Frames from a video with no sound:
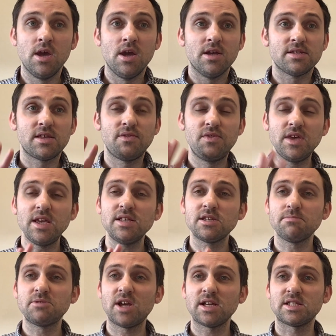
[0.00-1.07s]
So these
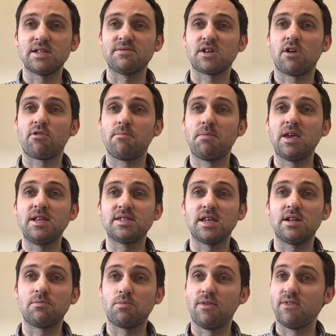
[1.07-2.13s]
objectives are repeated
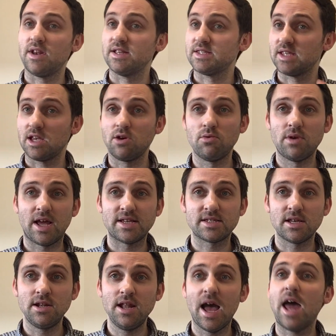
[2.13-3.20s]
within a single
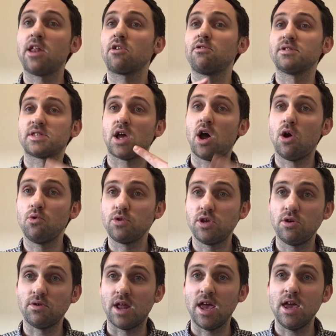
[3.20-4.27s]
lesson and across a whole
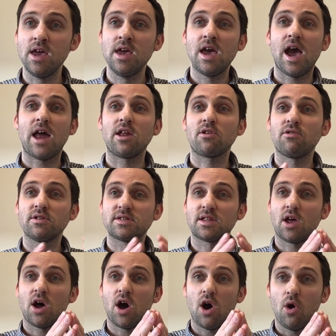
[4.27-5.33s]
unit and across the
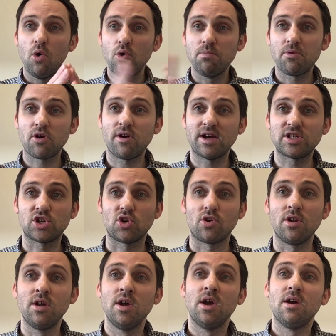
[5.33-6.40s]
whole progression
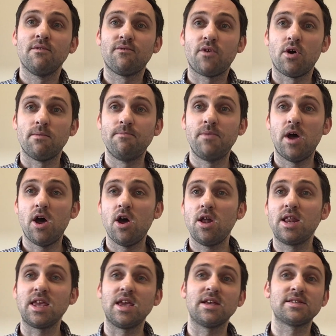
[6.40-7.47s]
from early
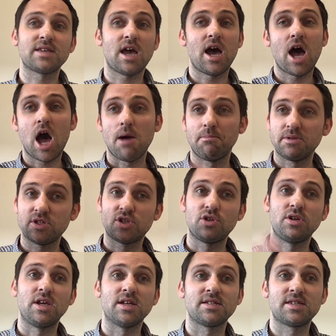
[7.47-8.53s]
years up to
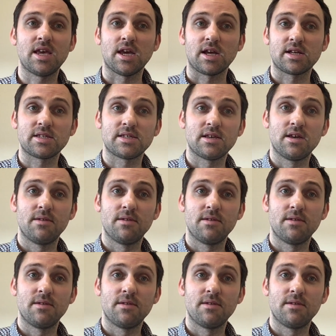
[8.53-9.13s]
year 6.